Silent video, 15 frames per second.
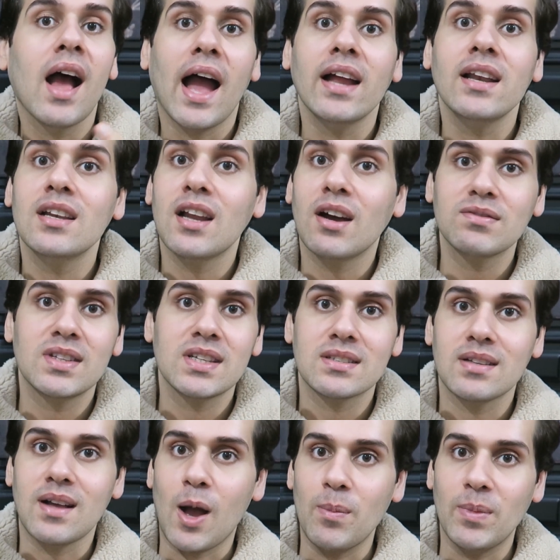I love
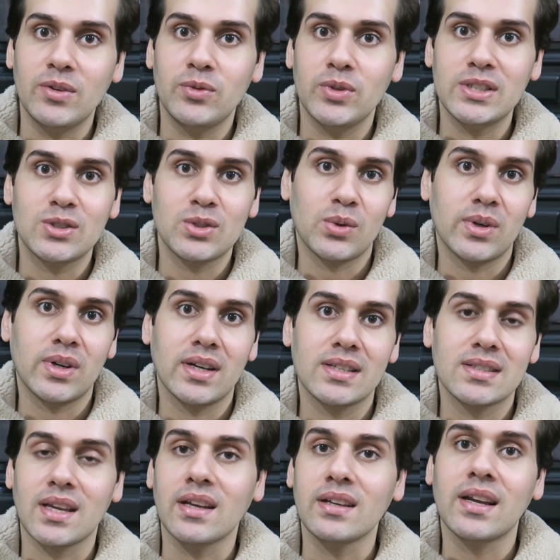this Calm and Restore
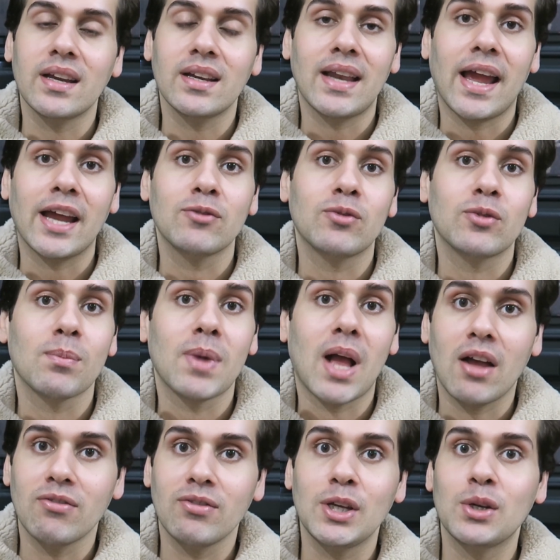skincare line from
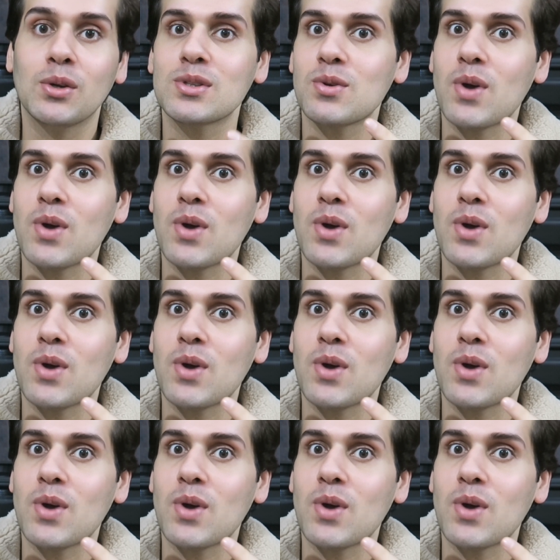Aveeno.